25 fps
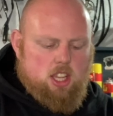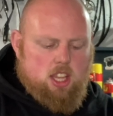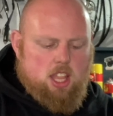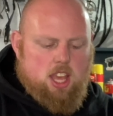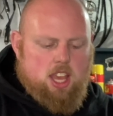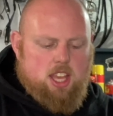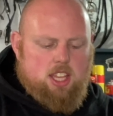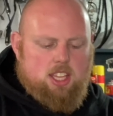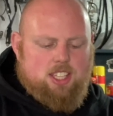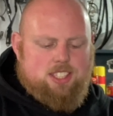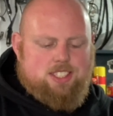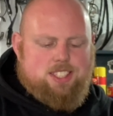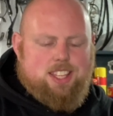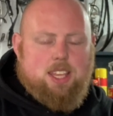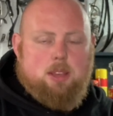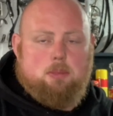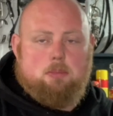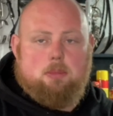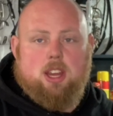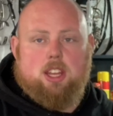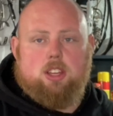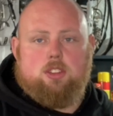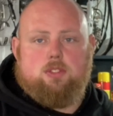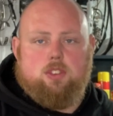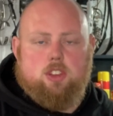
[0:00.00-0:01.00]
line. That's like
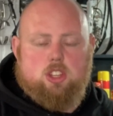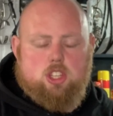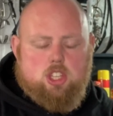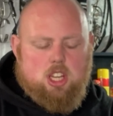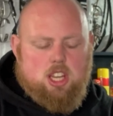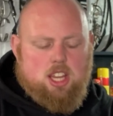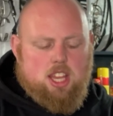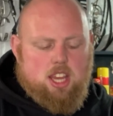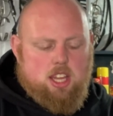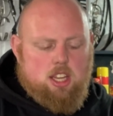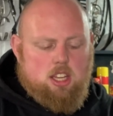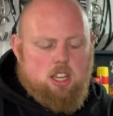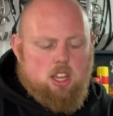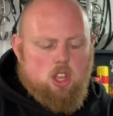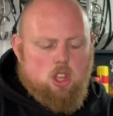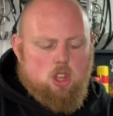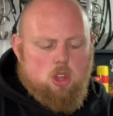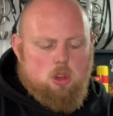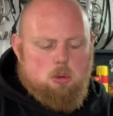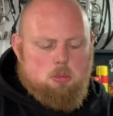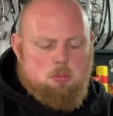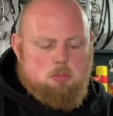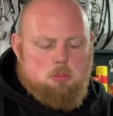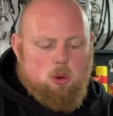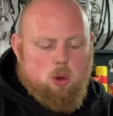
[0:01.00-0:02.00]
match fishing line,
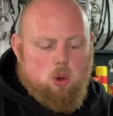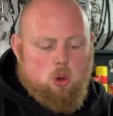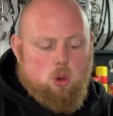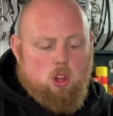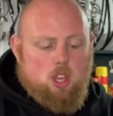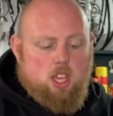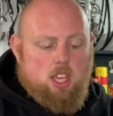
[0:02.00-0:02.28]
but